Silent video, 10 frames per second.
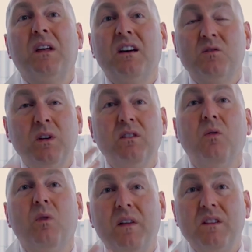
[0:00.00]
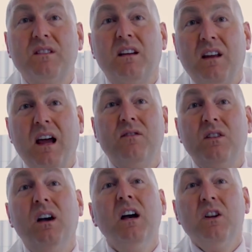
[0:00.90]
because we don't want the skin to have
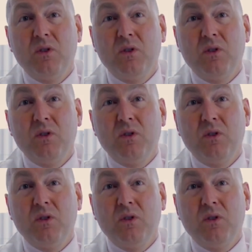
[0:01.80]
to